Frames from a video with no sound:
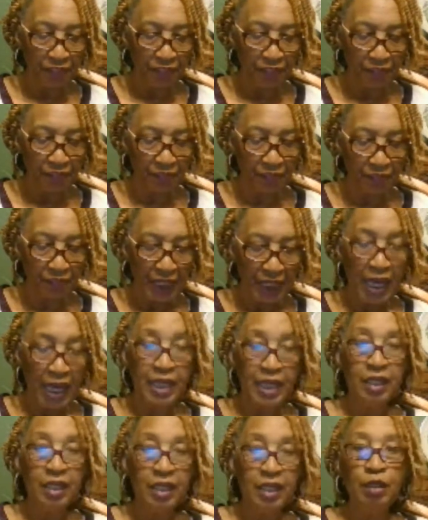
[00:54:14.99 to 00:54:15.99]
and the little
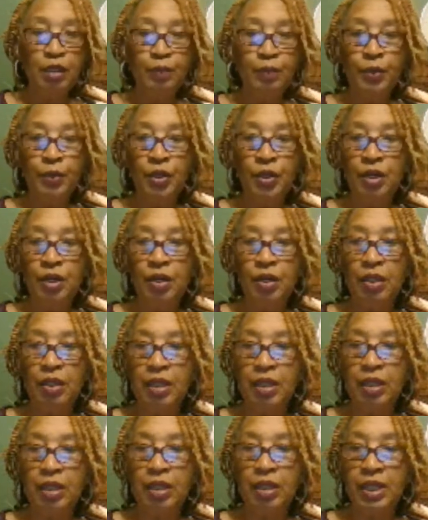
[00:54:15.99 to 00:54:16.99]
boy
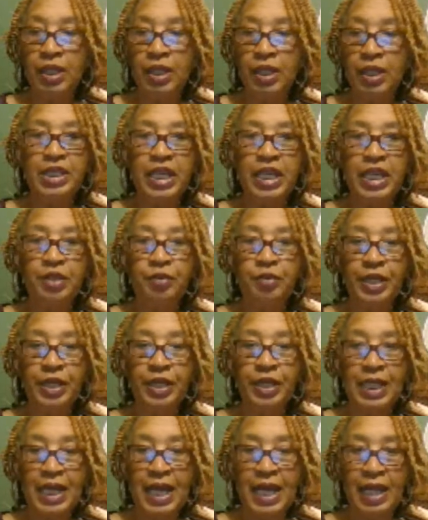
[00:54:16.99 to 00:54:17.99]
name was Henry
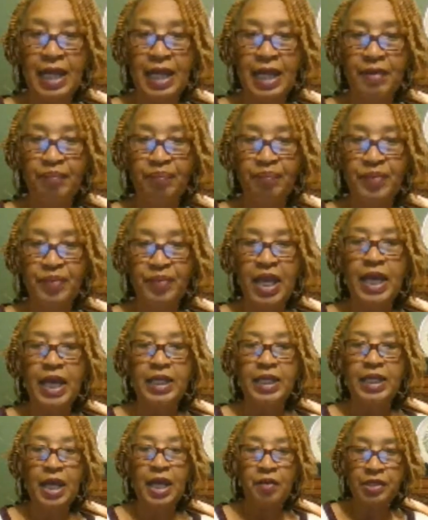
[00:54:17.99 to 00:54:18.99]
Clay.
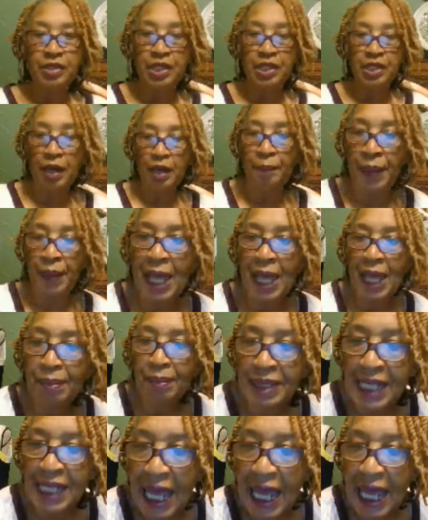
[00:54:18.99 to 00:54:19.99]
They was gonna
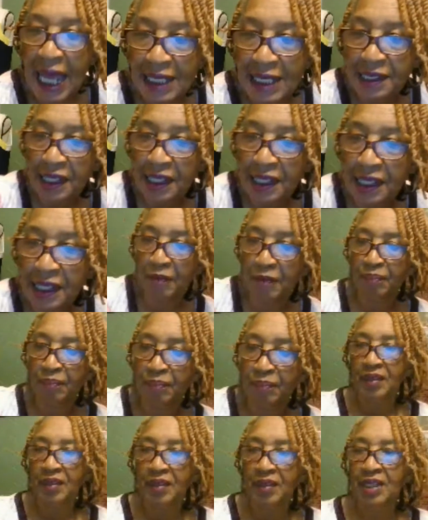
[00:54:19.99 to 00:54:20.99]
baptize him.
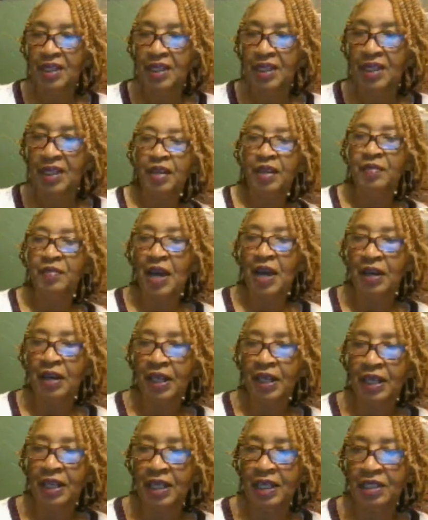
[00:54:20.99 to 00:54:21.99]
Y'all, if y'all could get
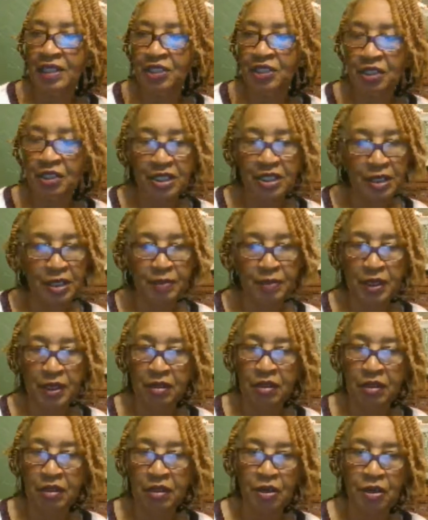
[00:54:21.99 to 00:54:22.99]
Shirley Temple to the Little
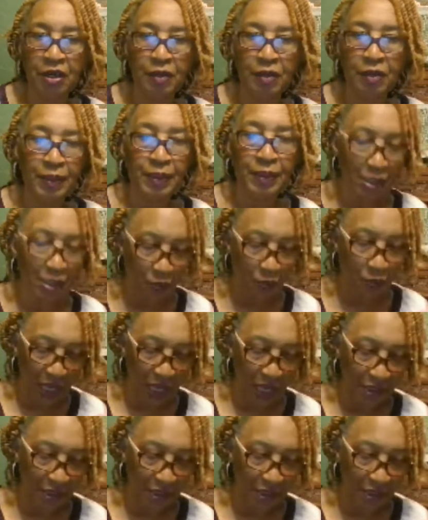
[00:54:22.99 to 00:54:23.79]
Colonel, please watch it.